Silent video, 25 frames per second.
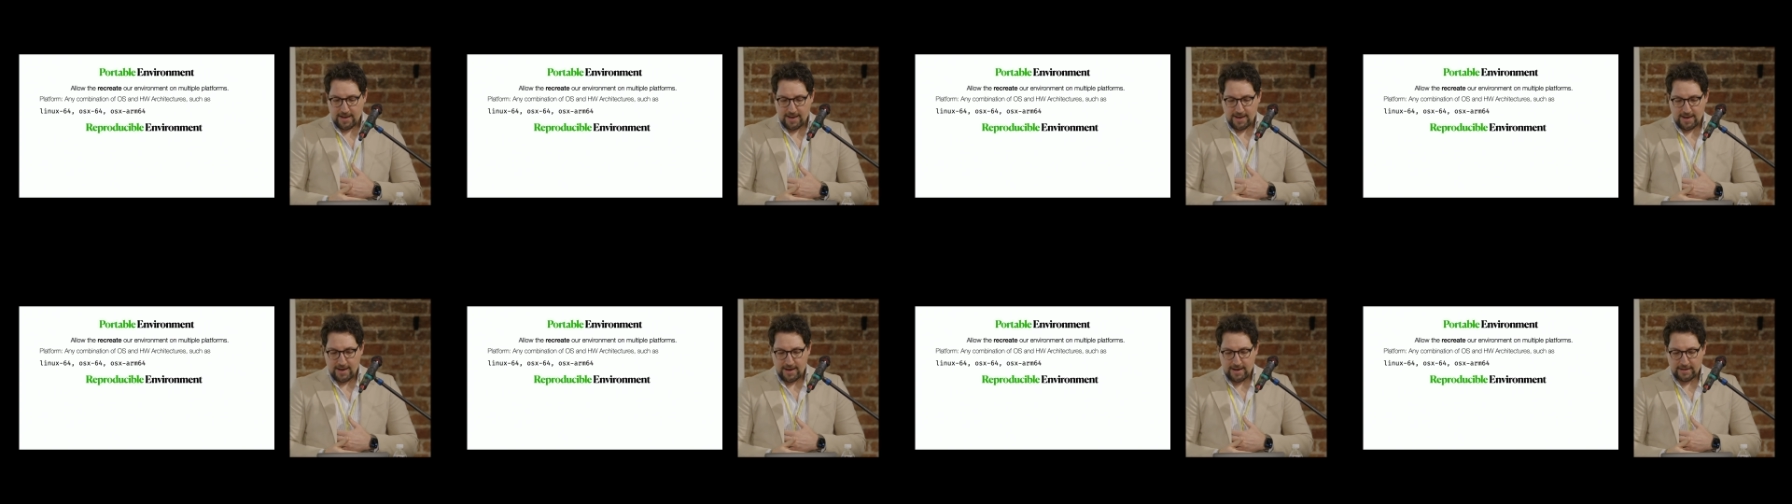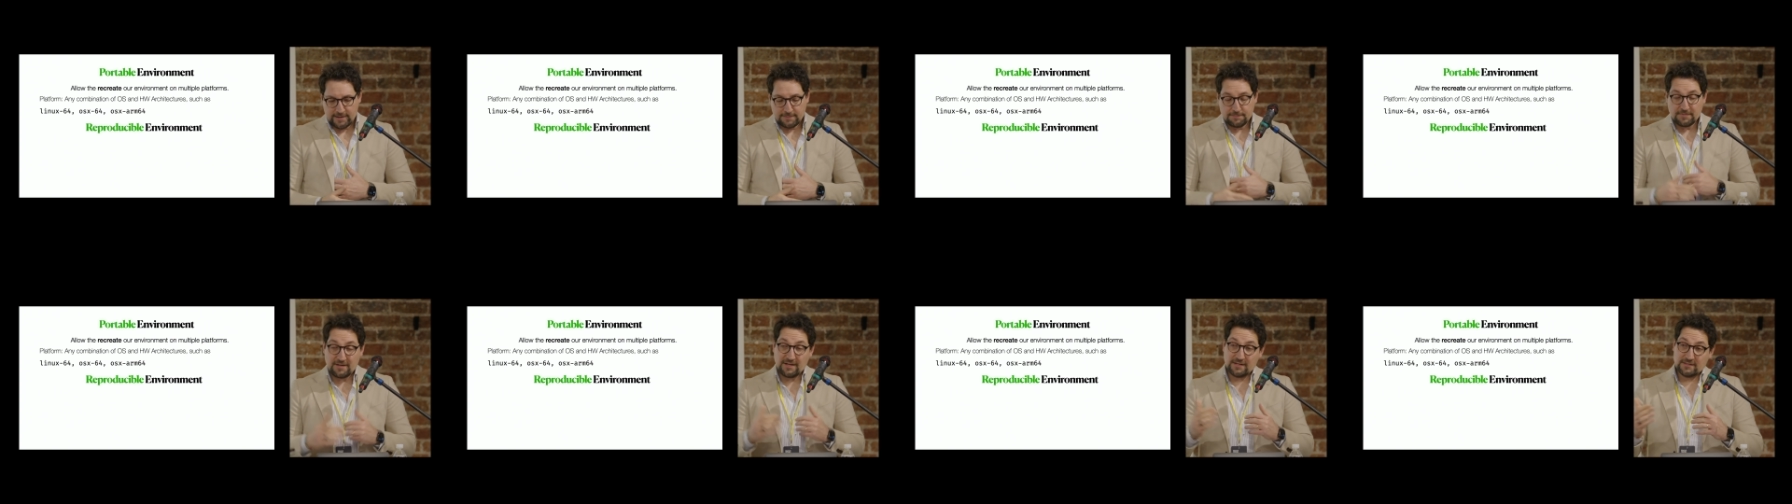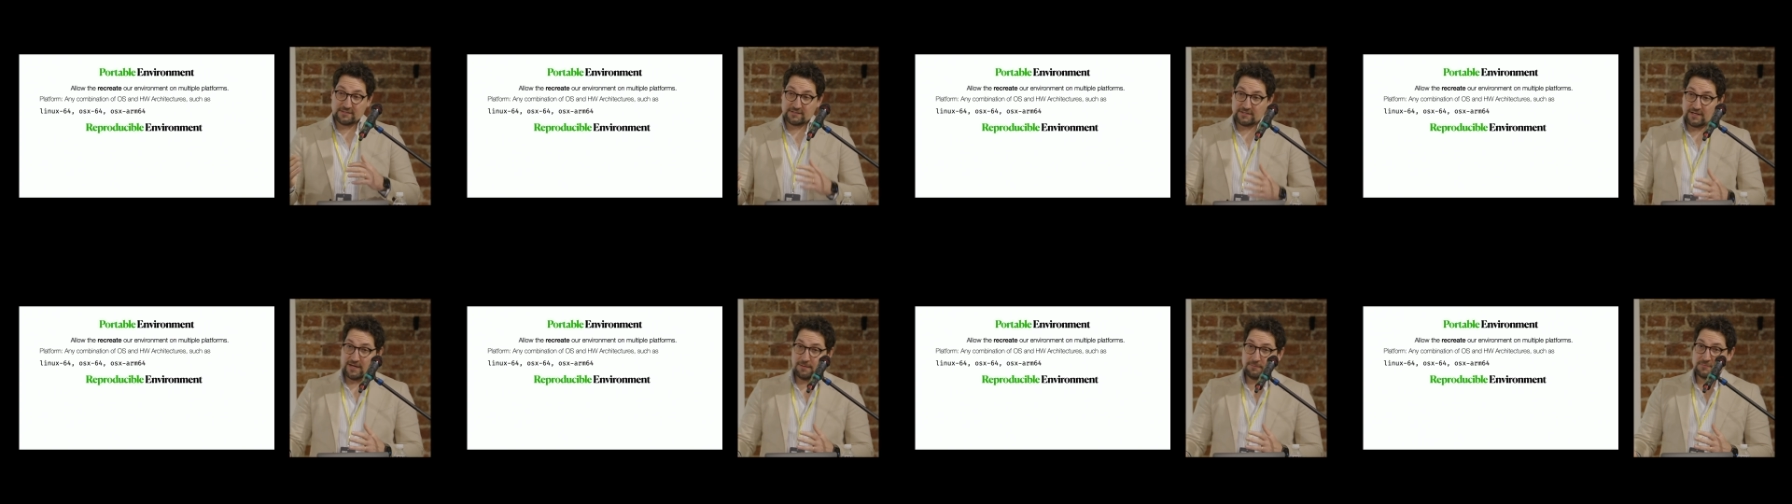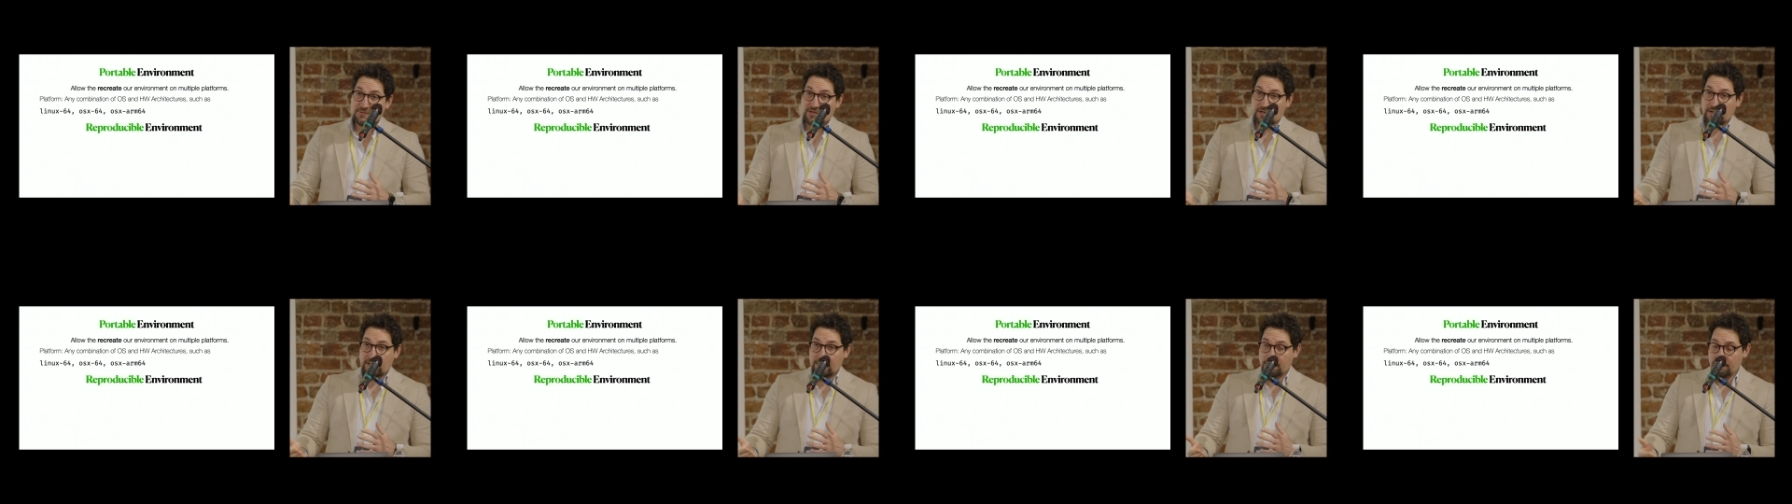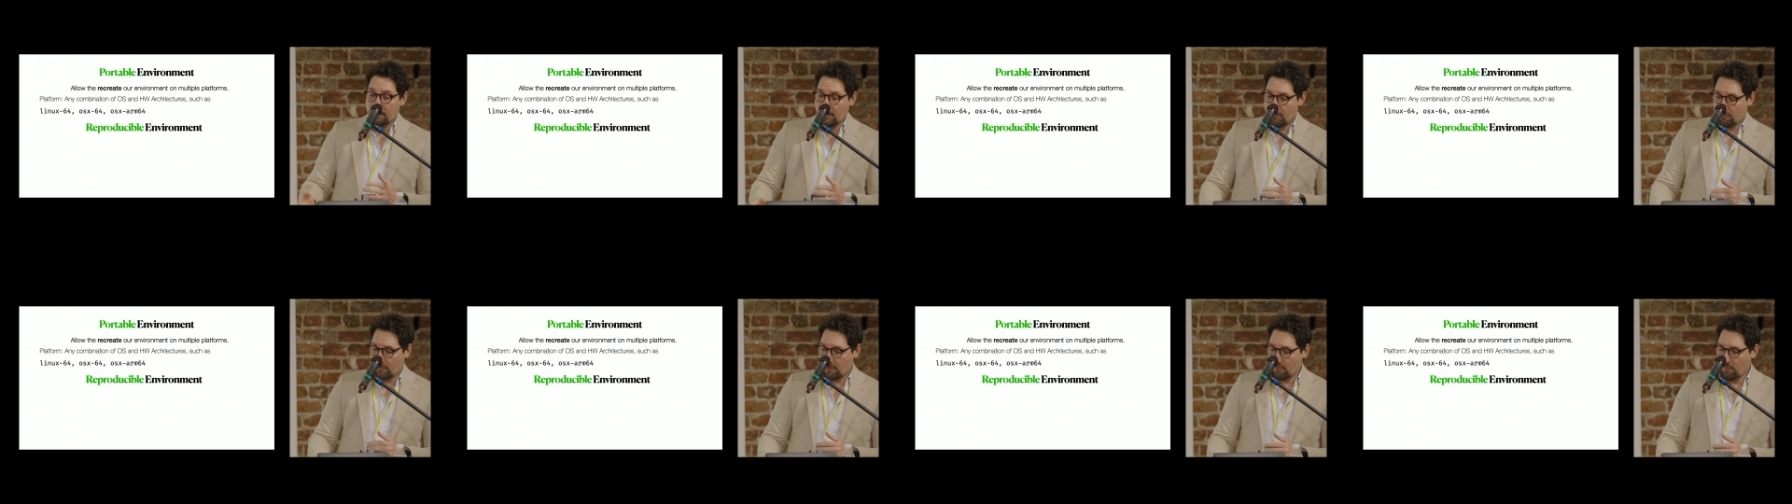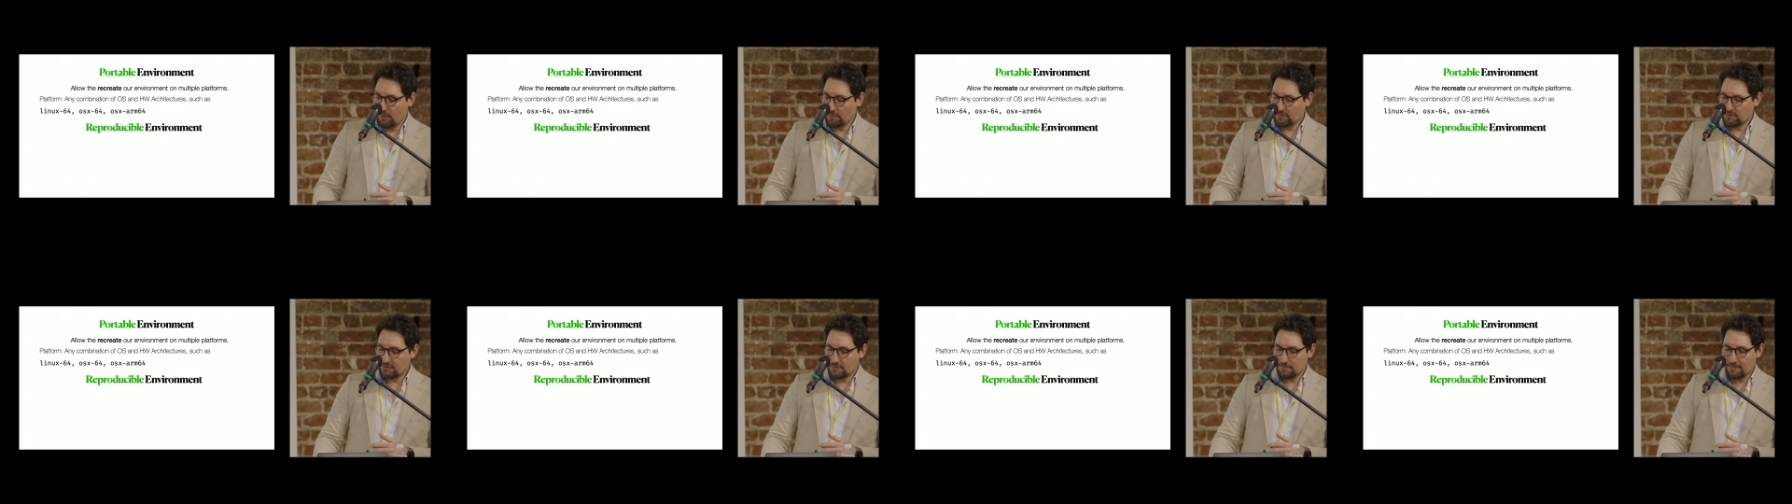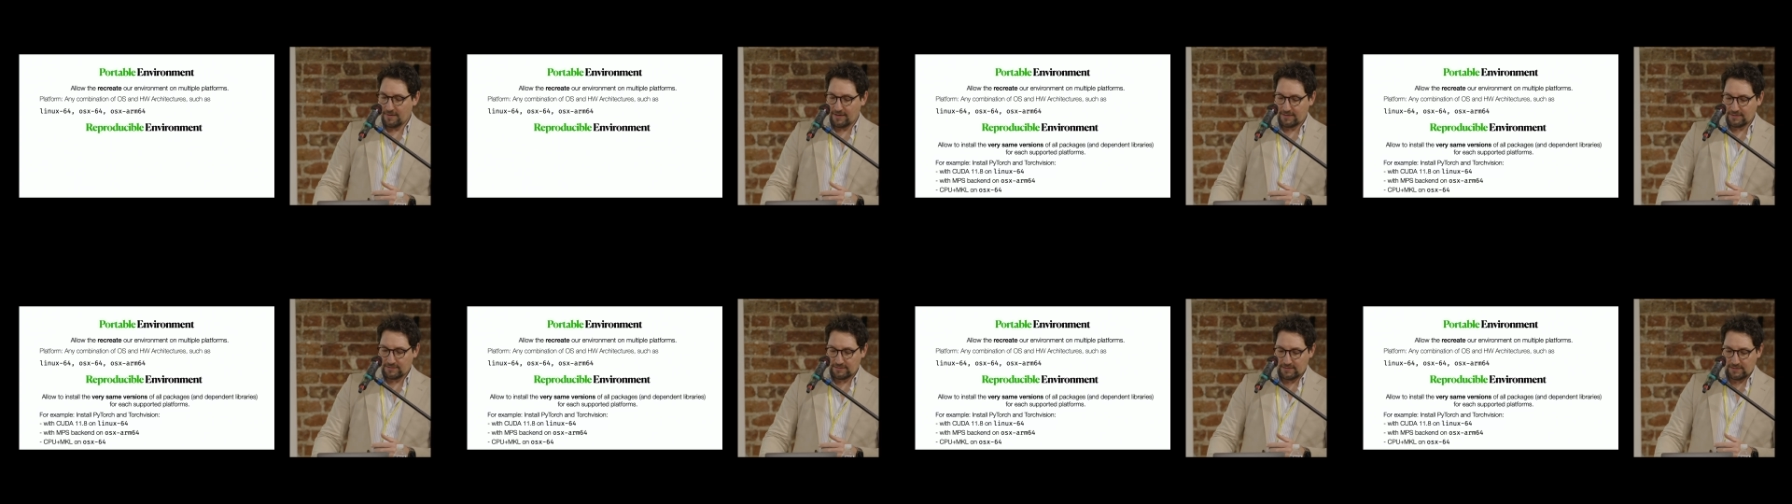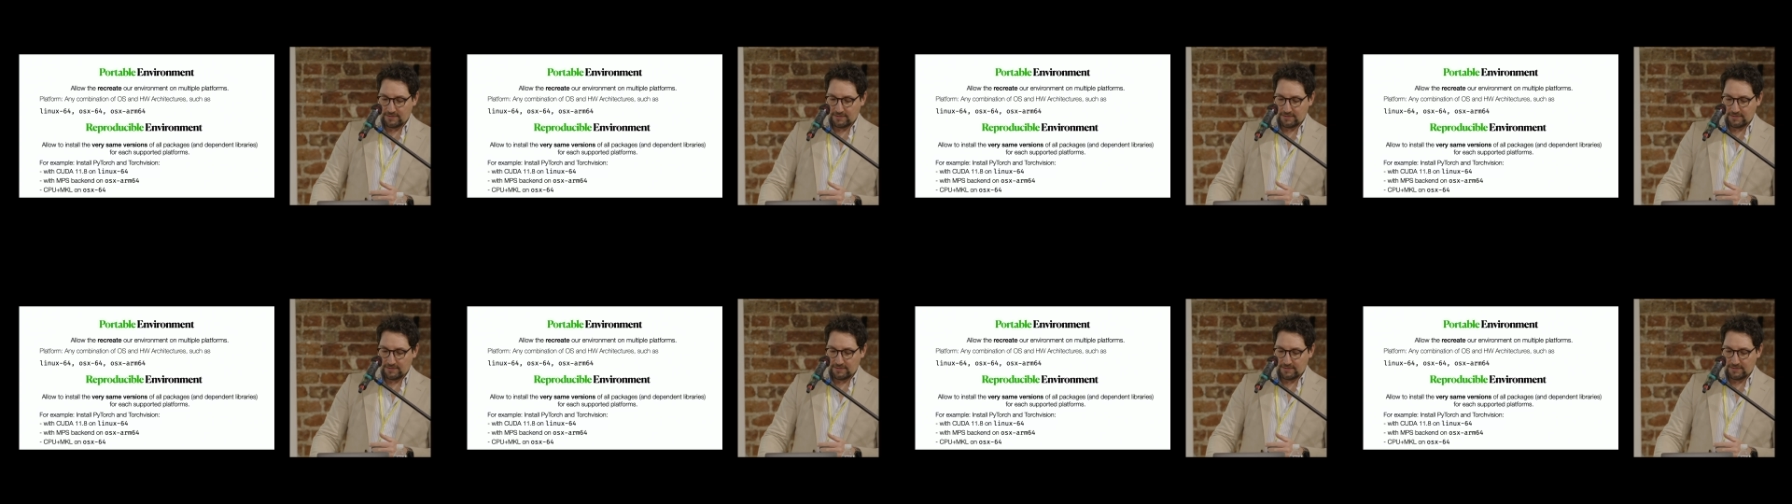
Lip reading: But at the same time, we want to make